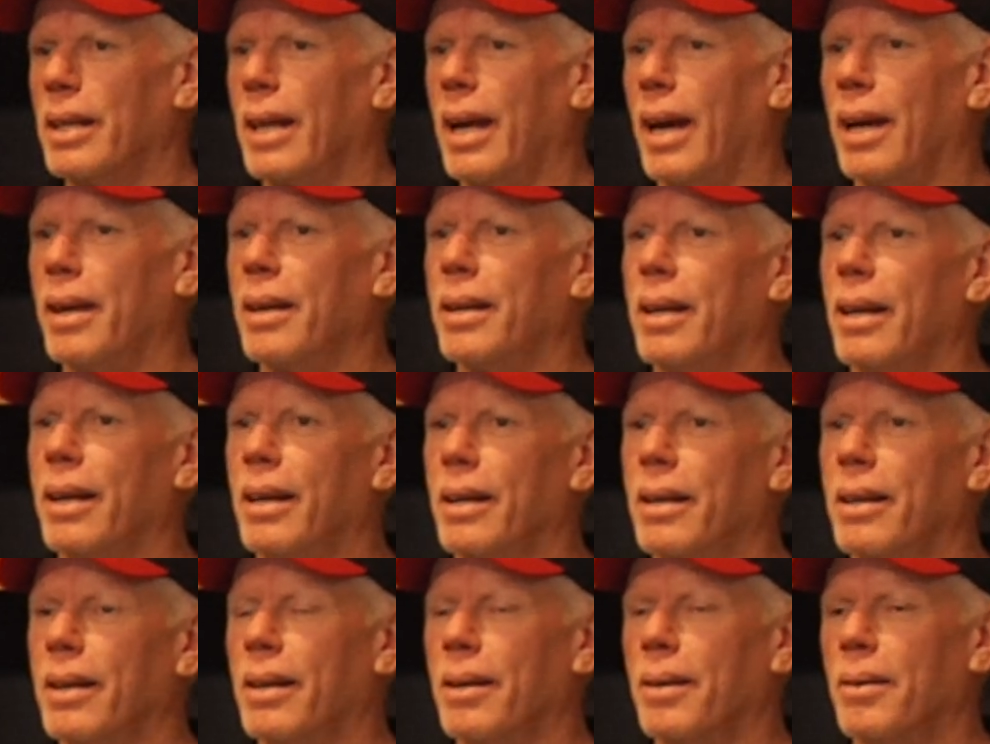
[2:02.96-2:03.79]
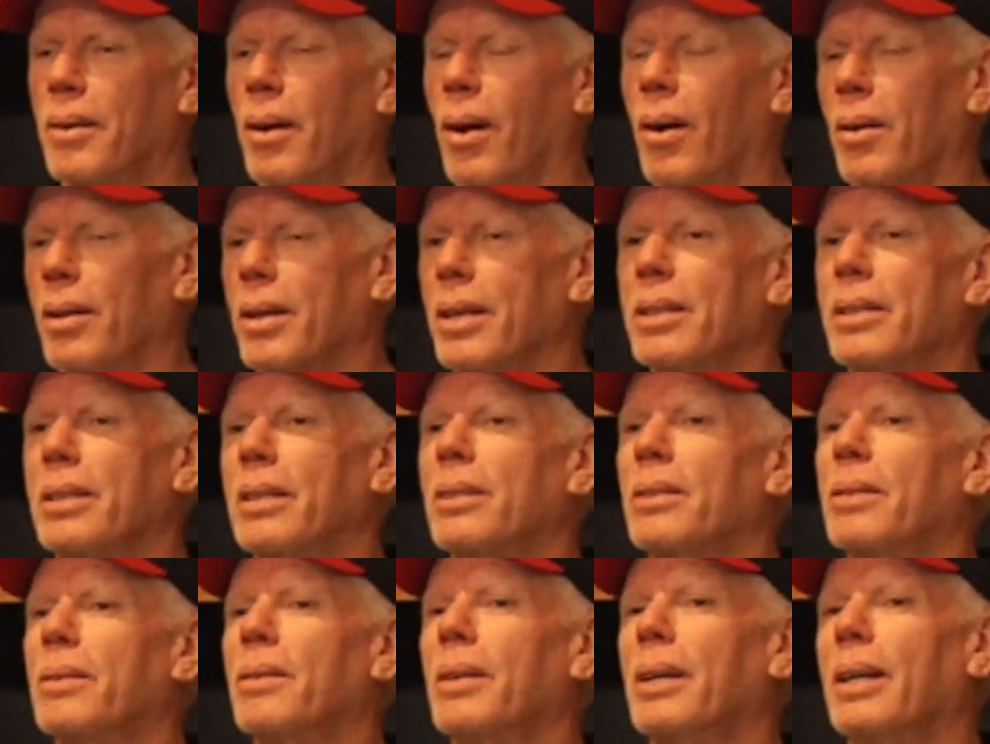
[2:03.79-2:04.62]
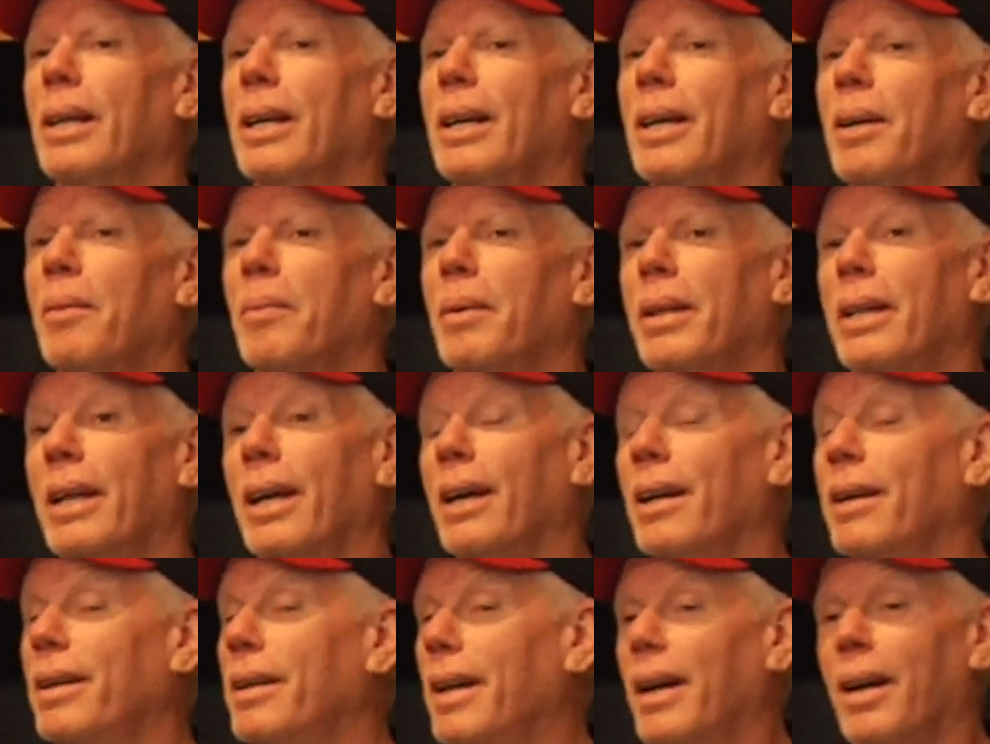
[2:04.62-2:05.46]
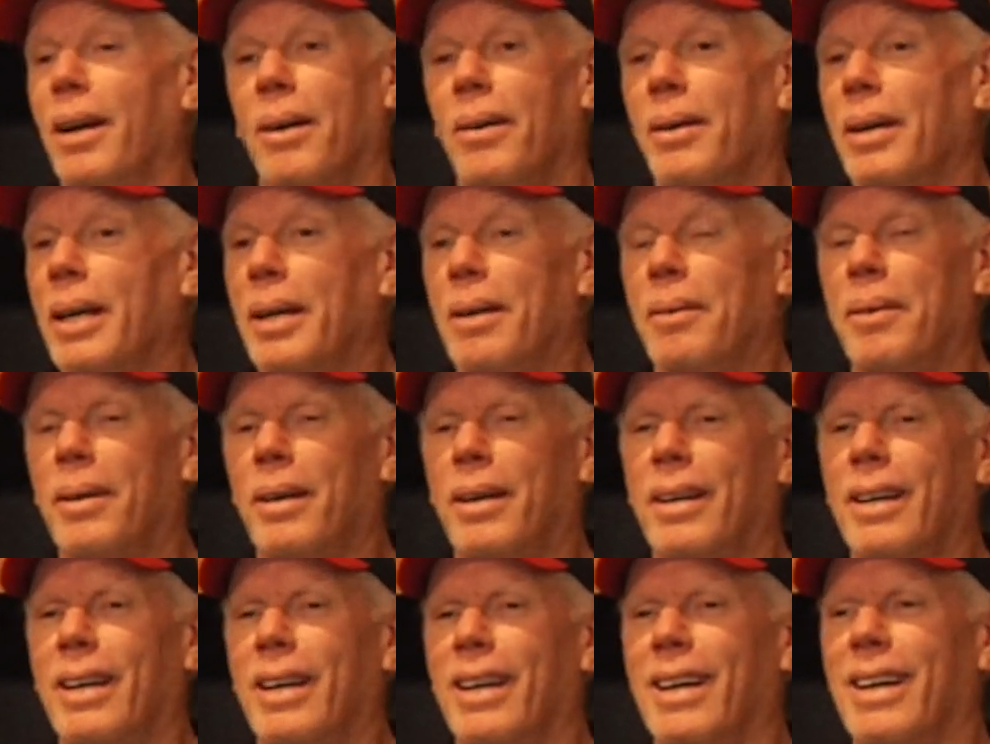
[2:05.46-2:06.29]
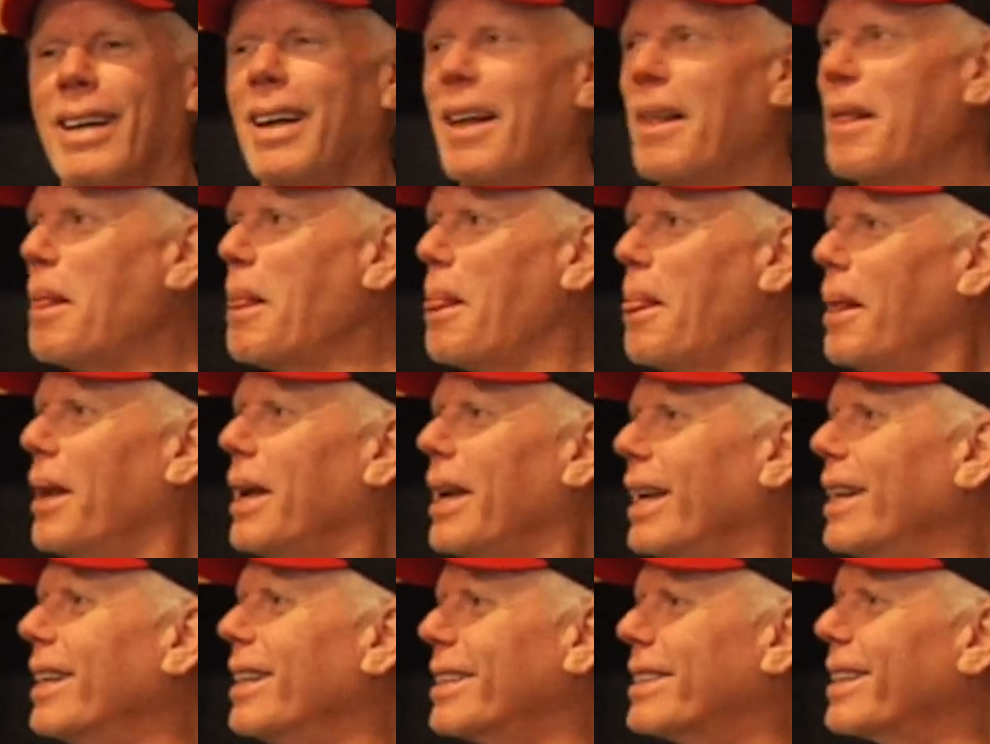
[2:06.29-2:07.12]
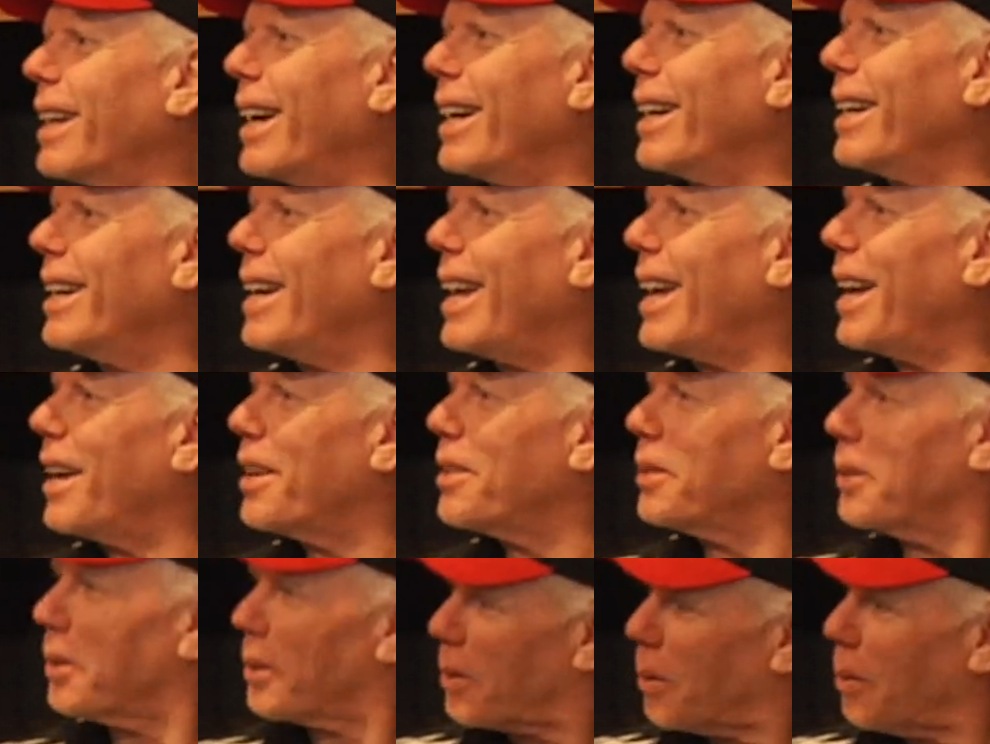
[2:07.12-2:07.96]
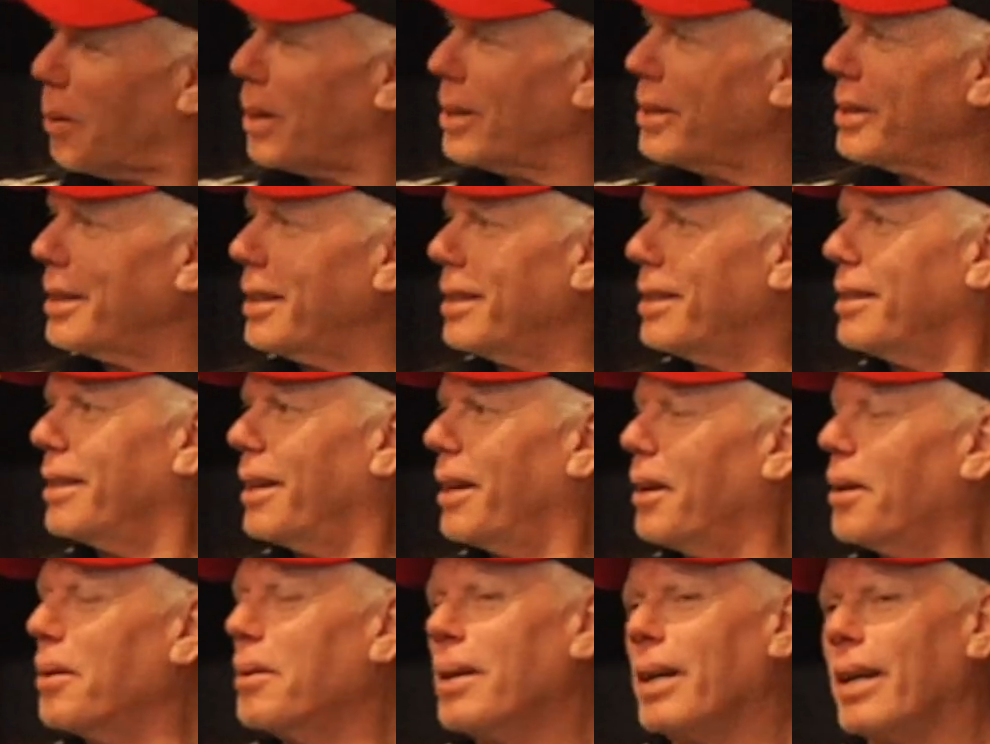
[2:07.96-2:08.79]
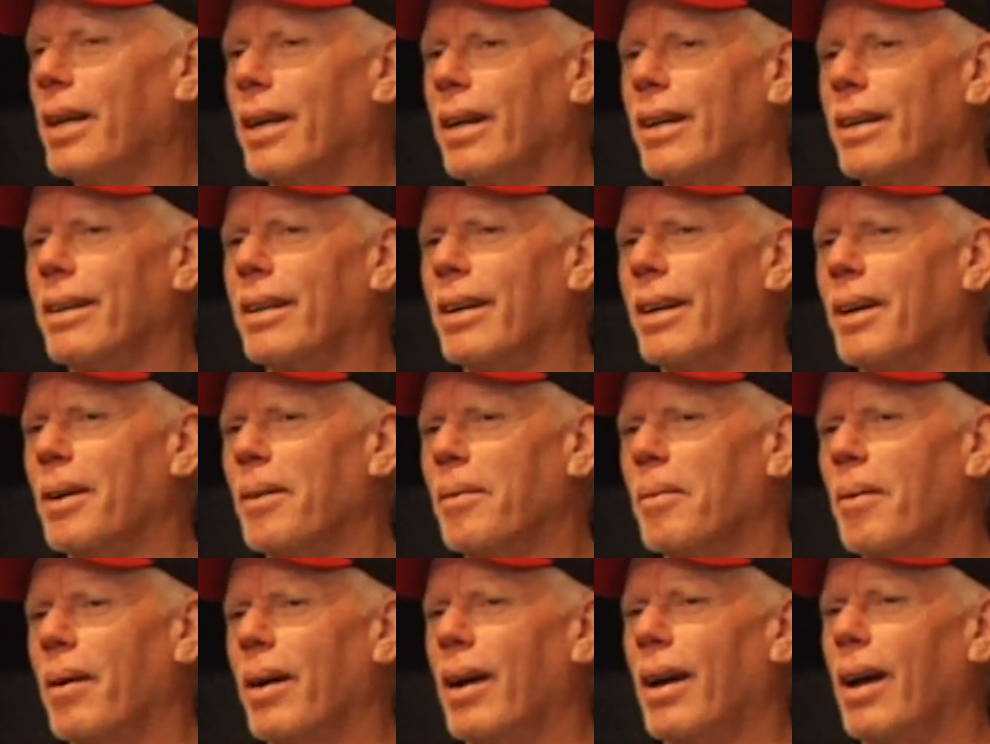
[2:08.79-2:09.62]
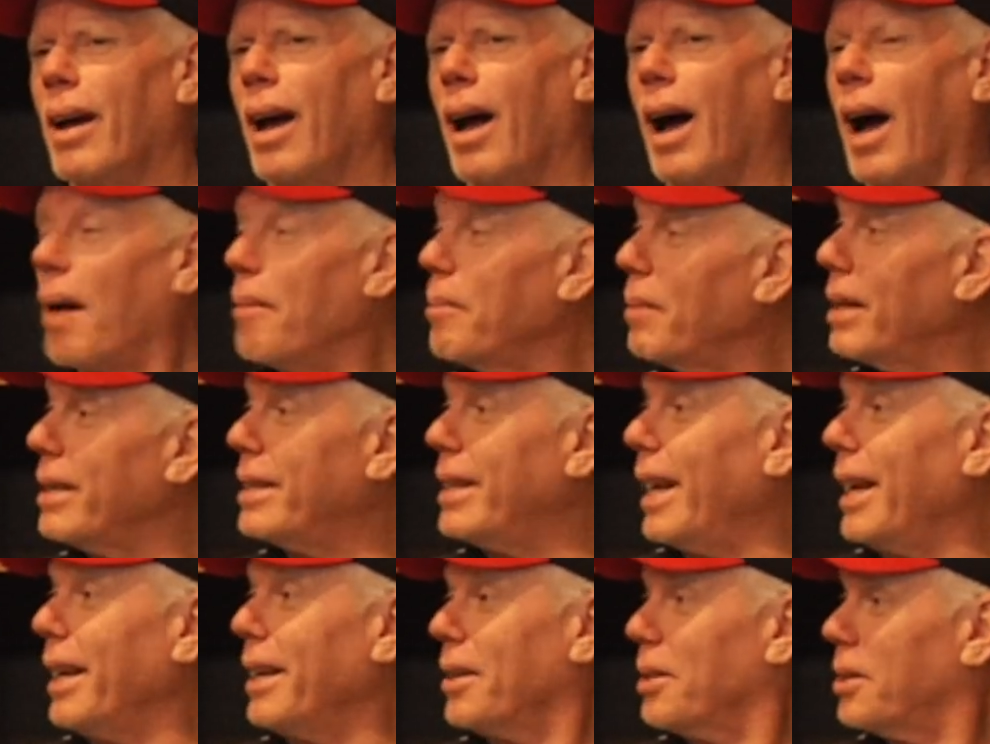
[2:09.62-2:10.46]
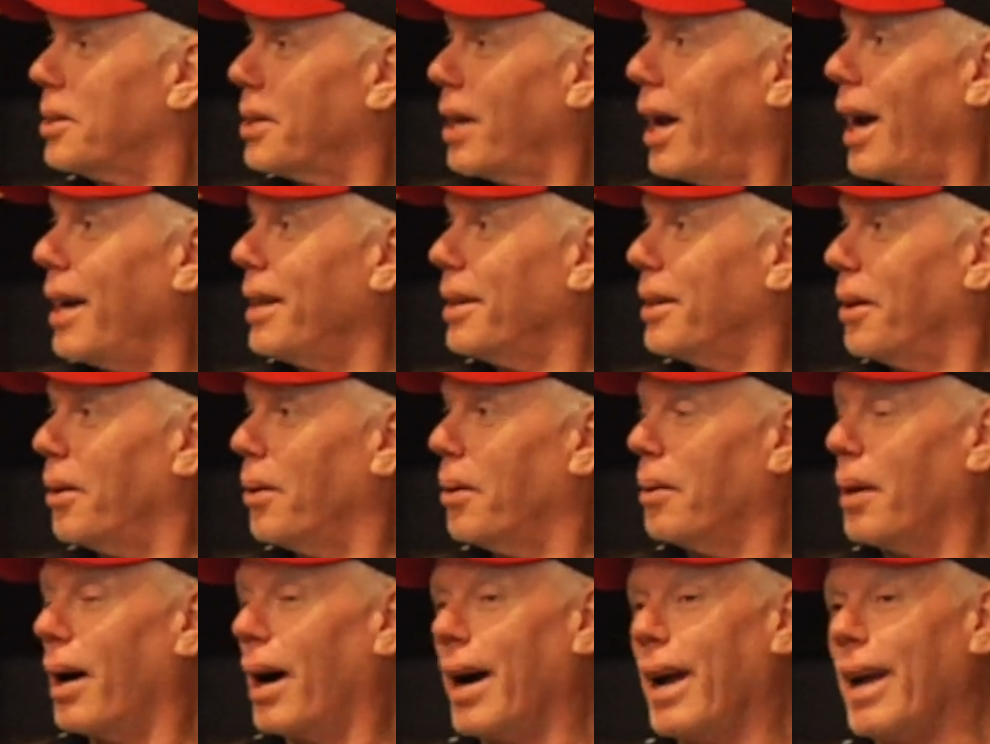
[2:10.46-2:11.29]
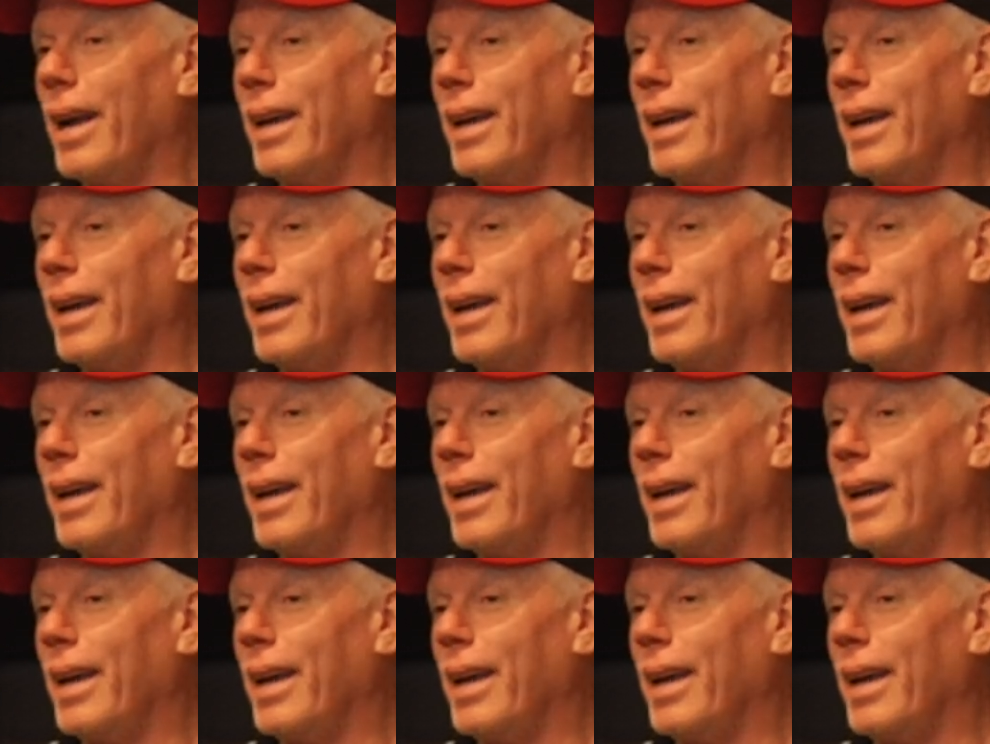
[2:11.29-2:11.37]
of that and all this, but then he decided to answer the question, and I'm going to take his side though.